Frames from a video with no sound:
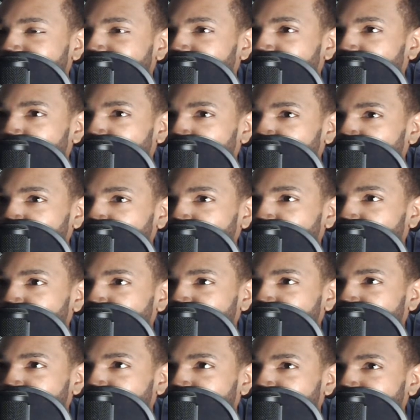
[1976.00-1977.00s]
the third
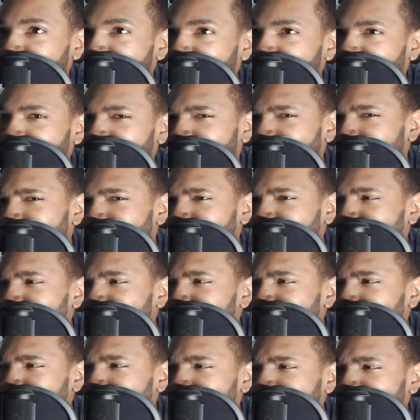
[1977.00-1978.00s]
tier, I
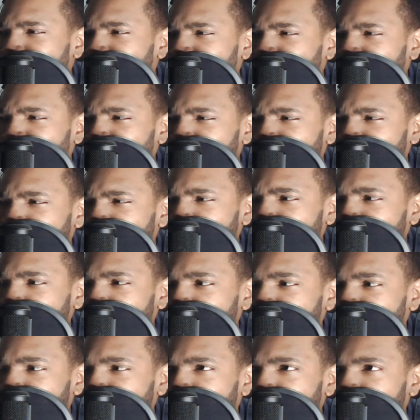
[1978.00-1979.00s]
believe gold is the
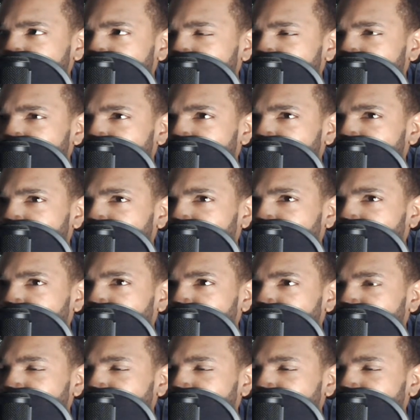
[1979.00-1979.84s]
third tier, but it